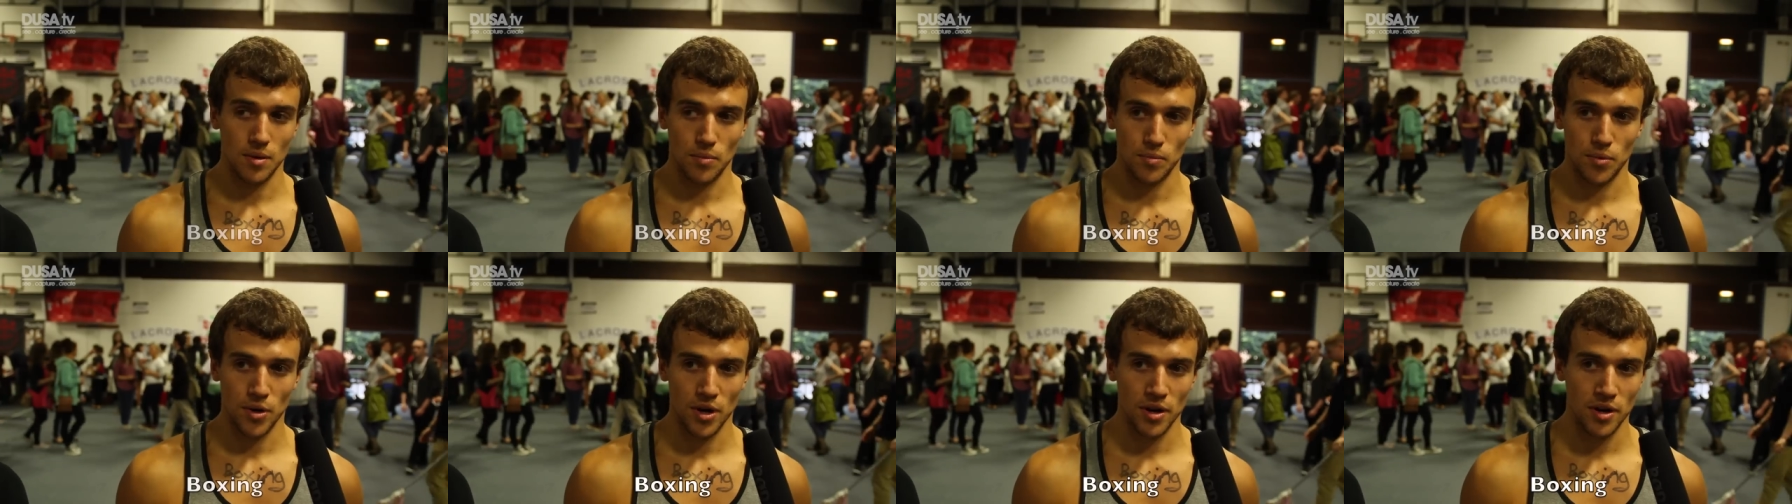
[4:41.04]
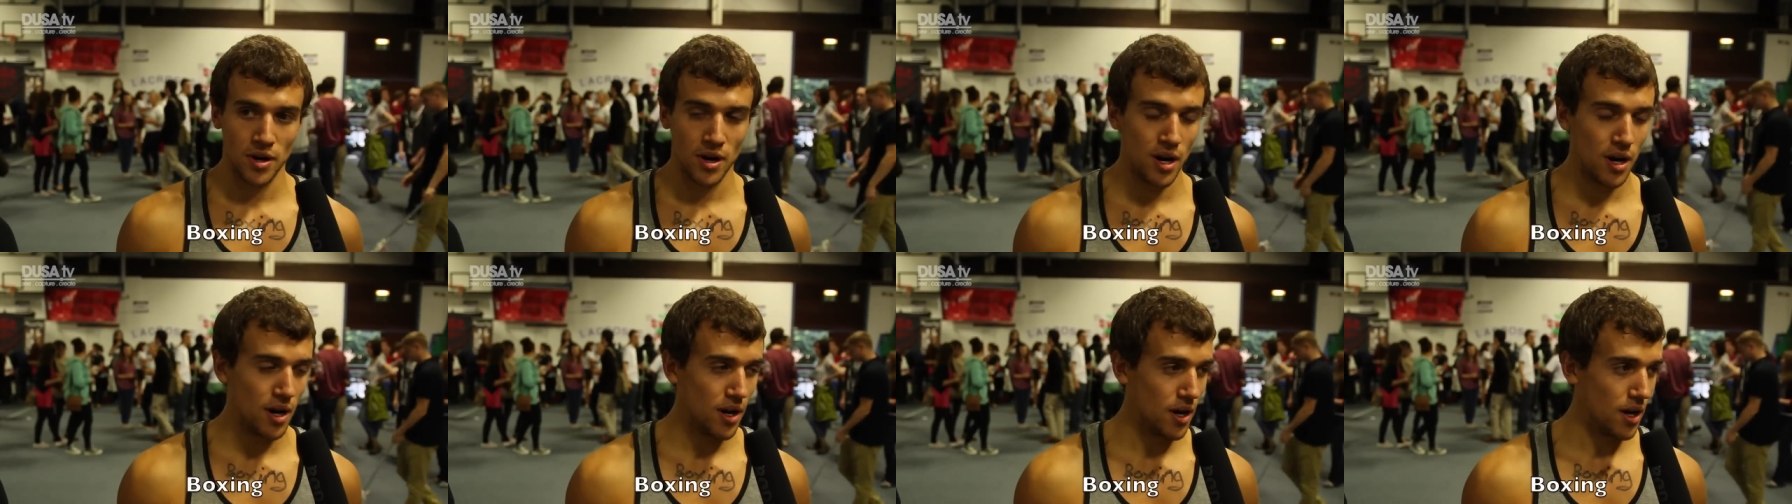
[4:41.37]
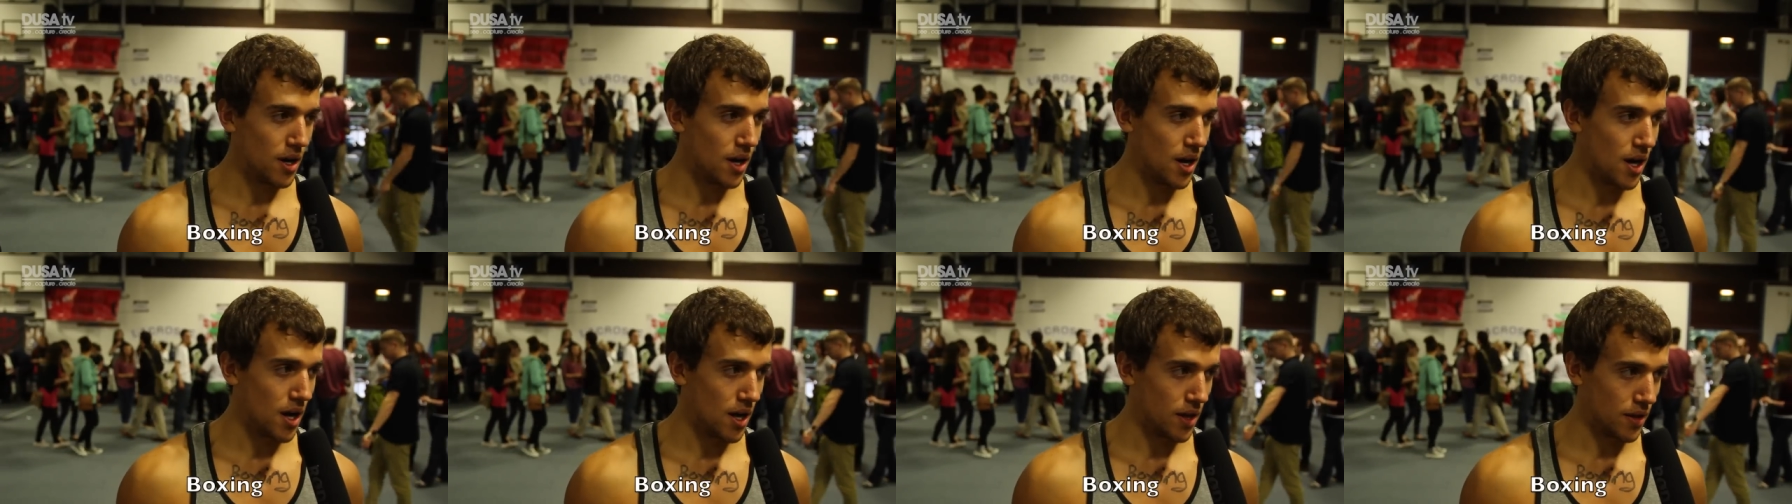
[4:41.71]
We're not
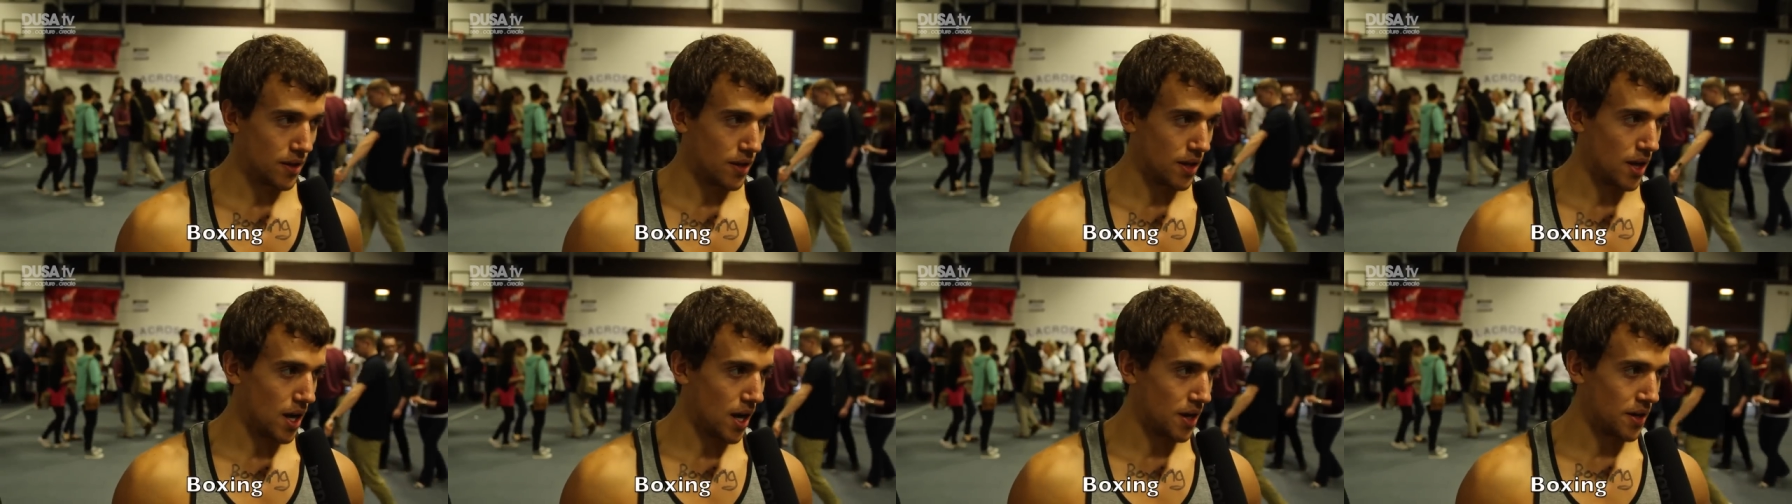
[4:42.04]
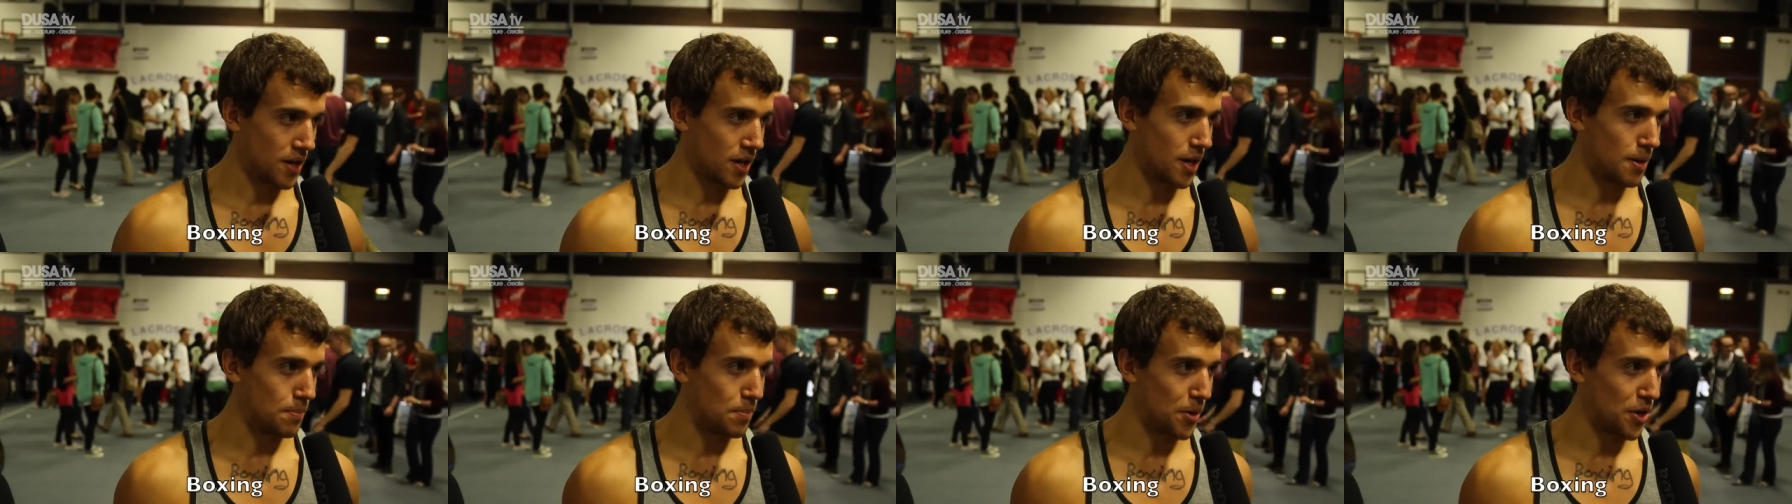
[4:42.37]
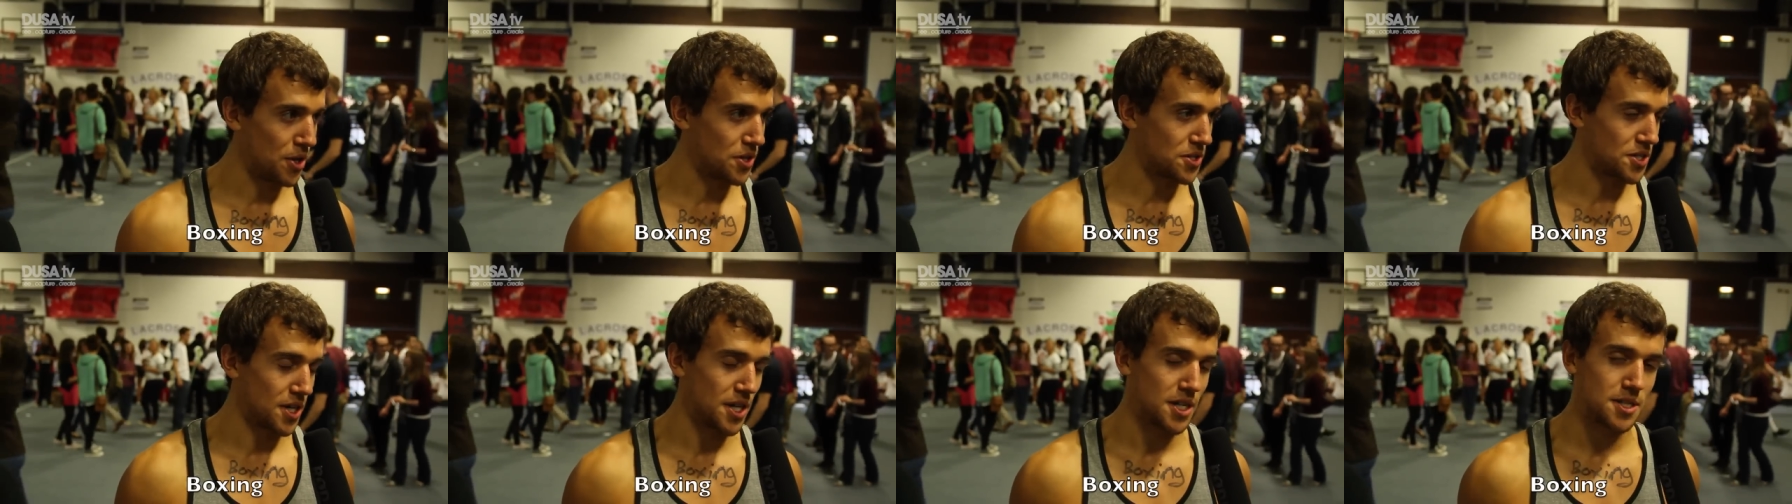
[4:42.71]
another
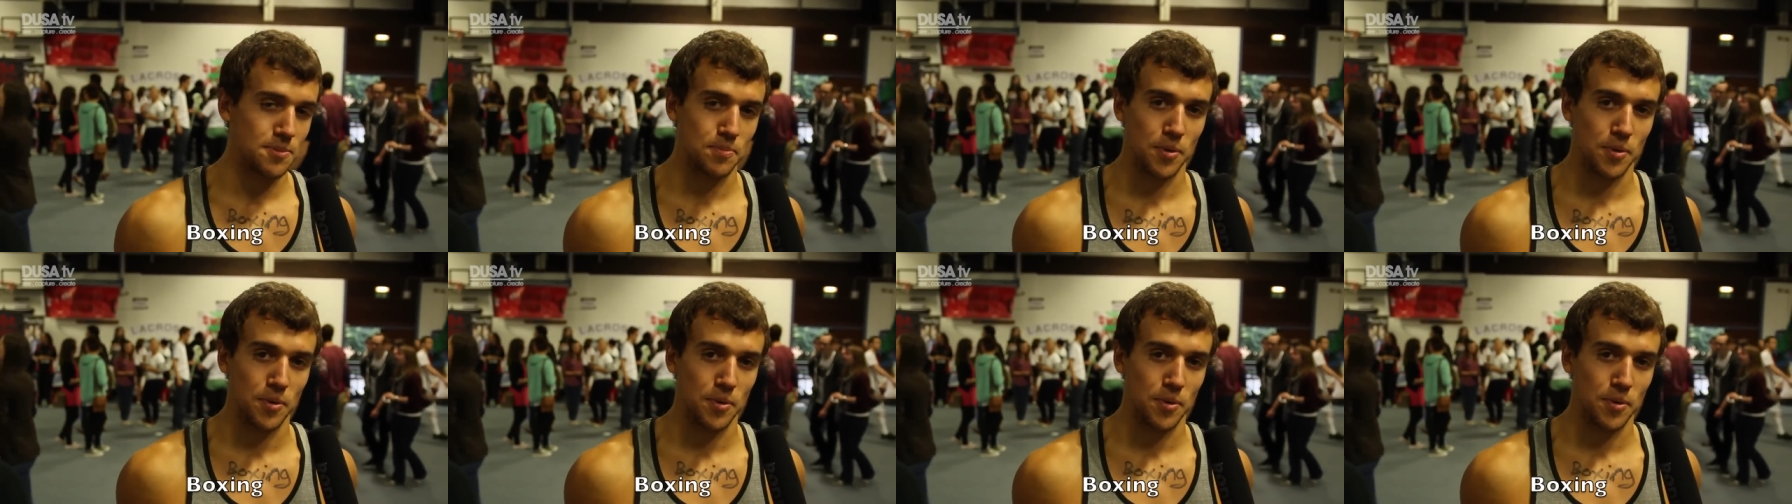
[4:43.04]
boozy